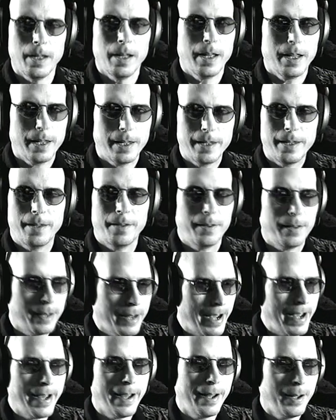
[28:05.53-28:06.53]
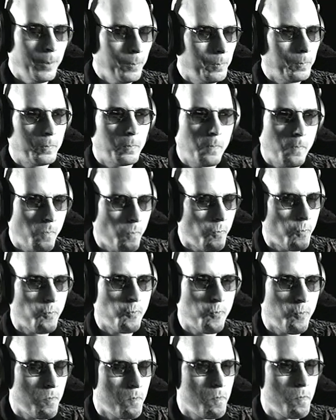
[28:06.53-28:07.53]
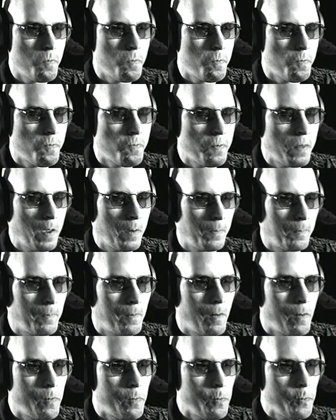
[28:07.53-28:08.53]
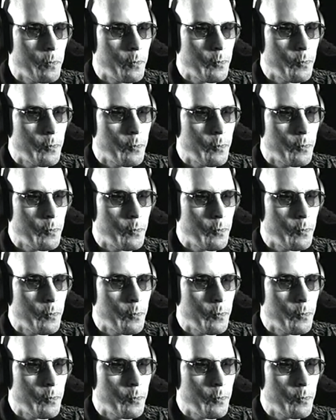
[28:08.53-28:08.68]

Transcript: You know, we were both yeah. hoping that this was going to turn out okay.